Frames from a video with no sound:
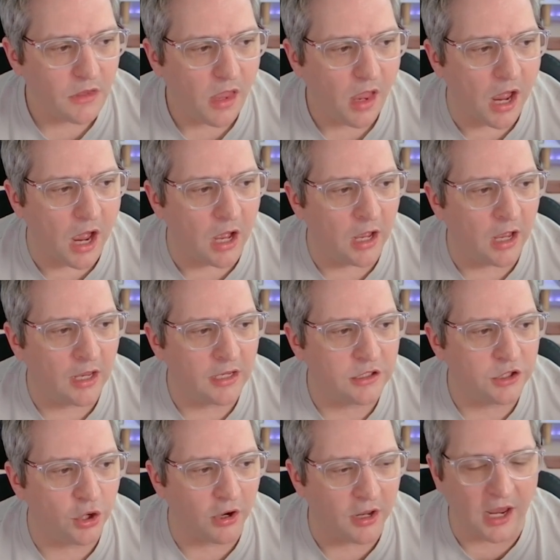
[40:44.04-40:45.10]

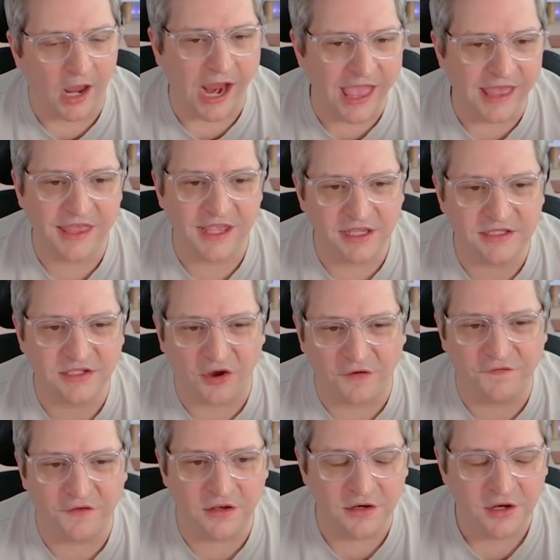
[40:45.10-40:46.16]
I think it's
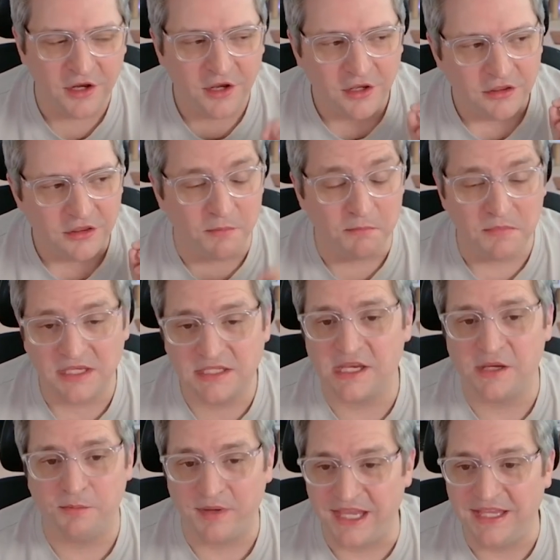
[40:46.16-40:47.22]
often the
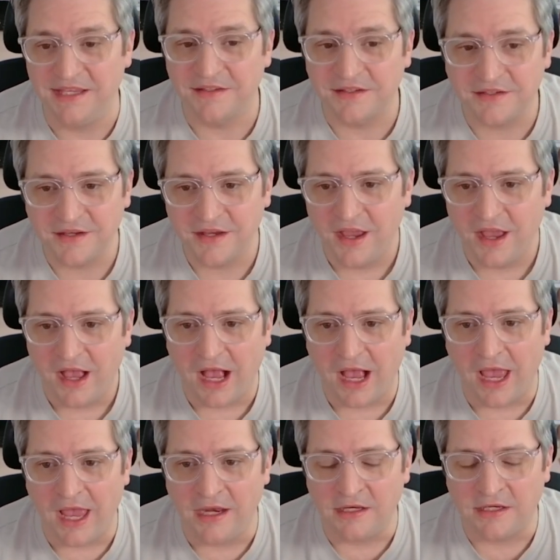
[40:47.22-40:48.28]
missing piece,
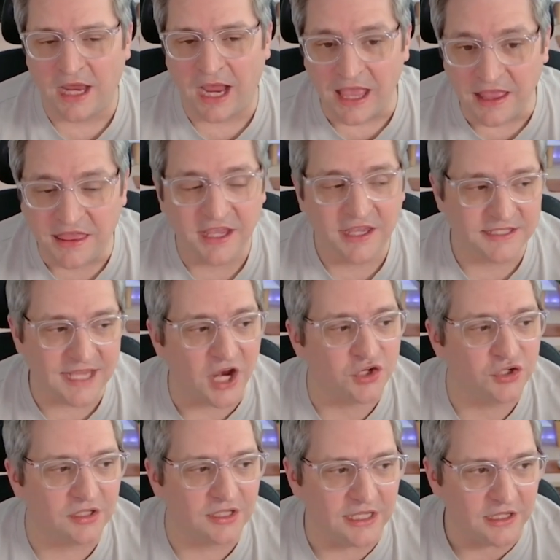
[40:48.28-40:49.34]
and I think it's
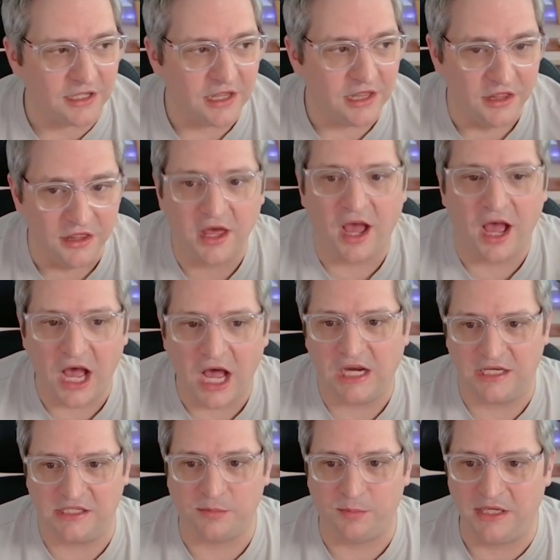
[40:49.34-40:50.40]
actually the
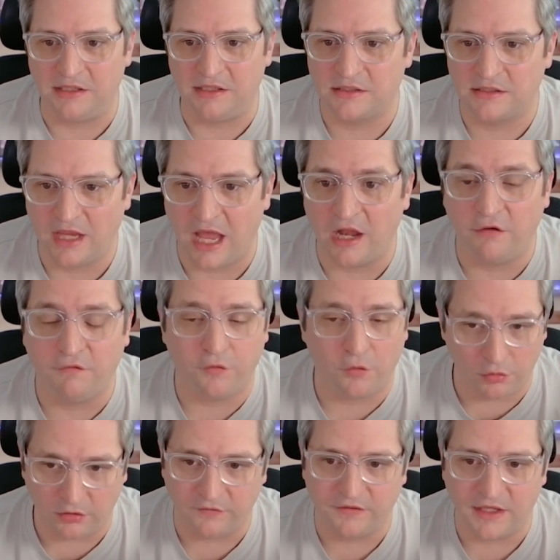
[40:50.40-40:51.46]
hardest piece out of
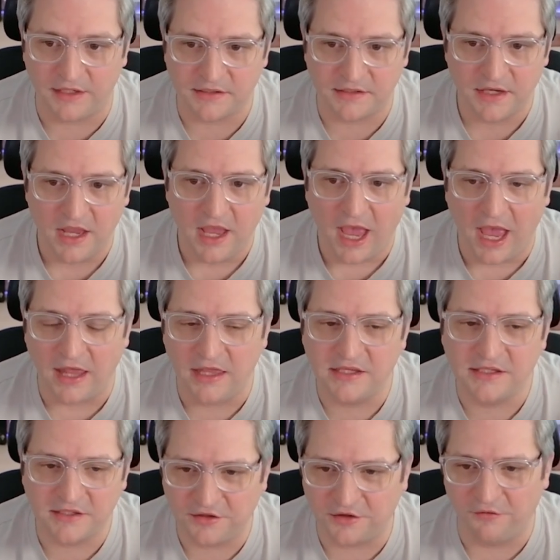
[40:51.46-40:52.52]
all of this. And this
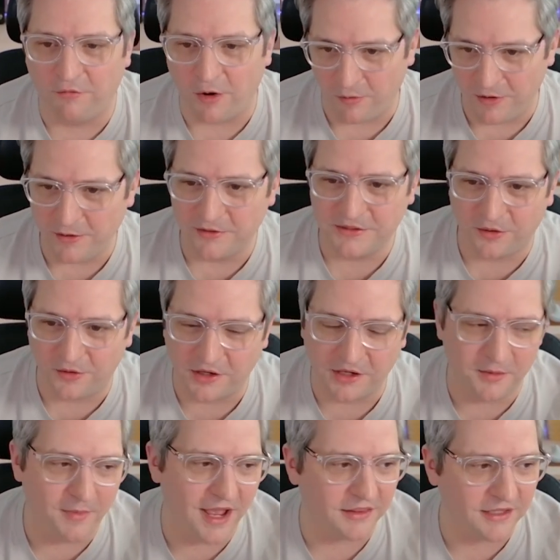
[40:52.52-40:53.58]
is sort of what we were talking
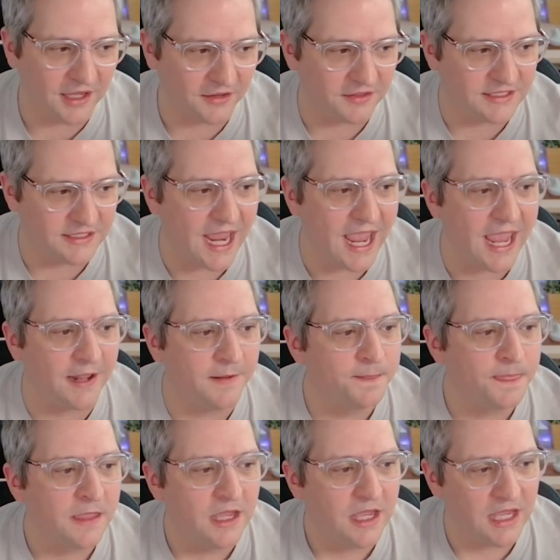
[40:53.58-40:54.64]
about the other day,
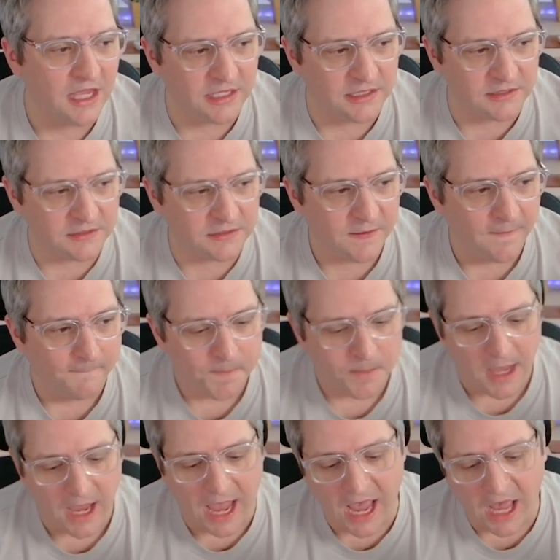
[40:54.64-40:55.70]
is
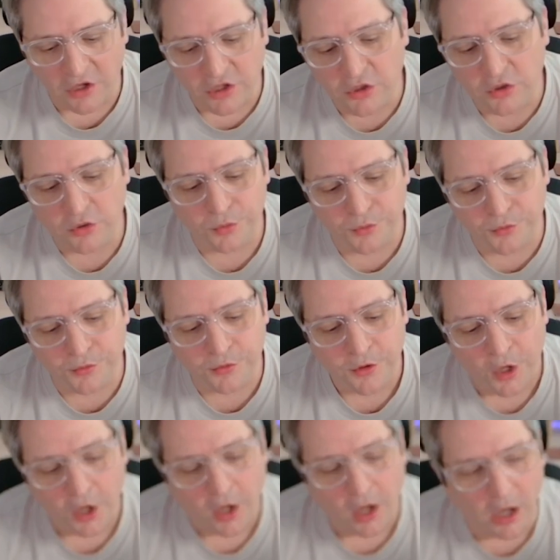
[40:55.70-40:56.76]
how do you
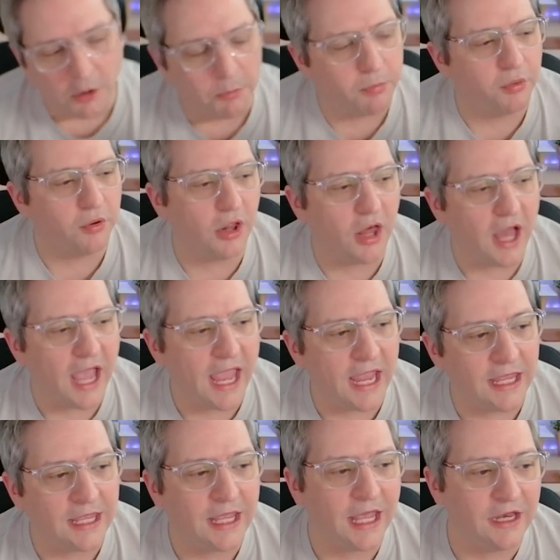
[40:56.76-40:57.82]

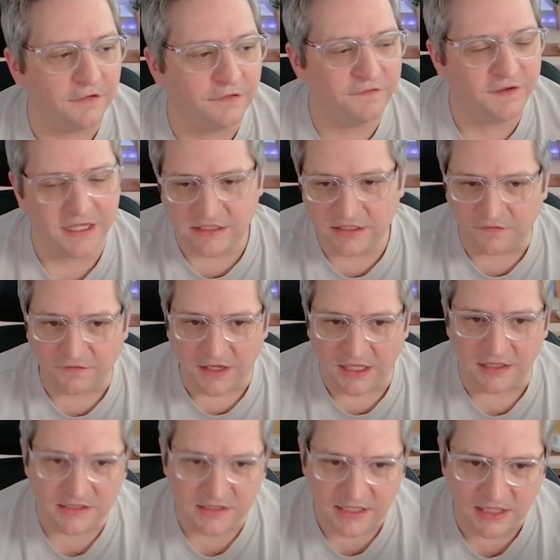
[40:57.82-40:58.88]
apply an offensive
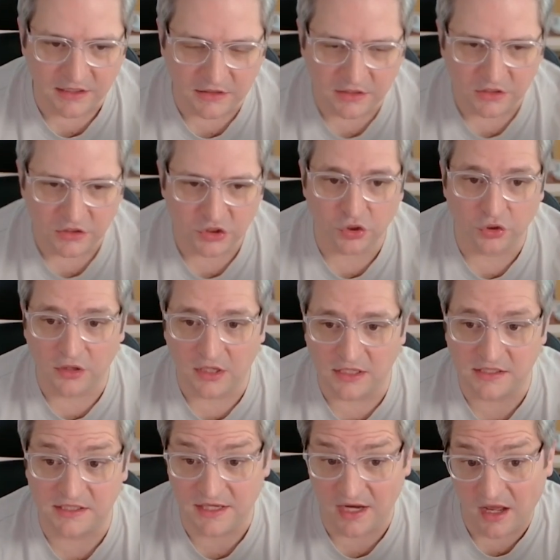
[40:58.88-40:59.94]
instinct to
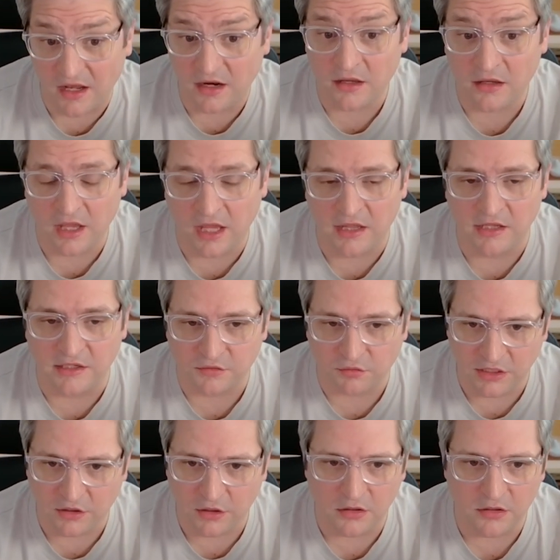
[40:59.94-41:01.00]
this data and this
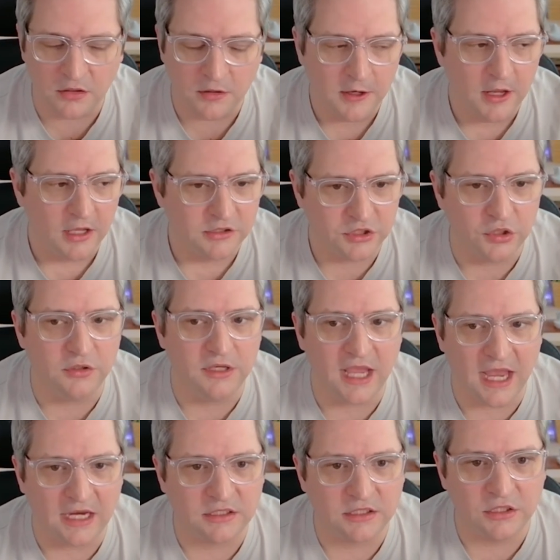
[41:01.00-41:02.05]
recon to
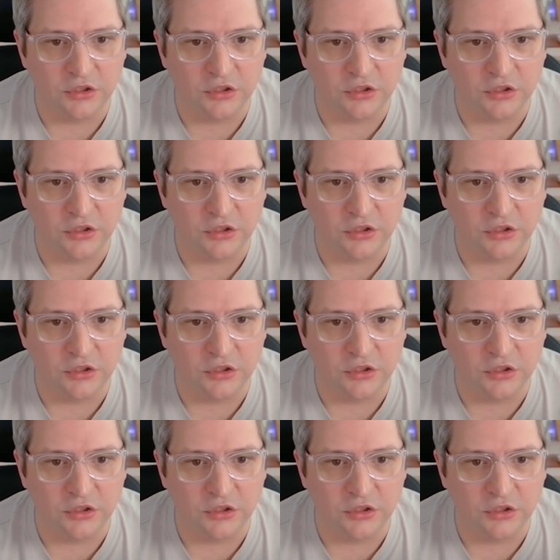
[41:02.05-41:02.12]
get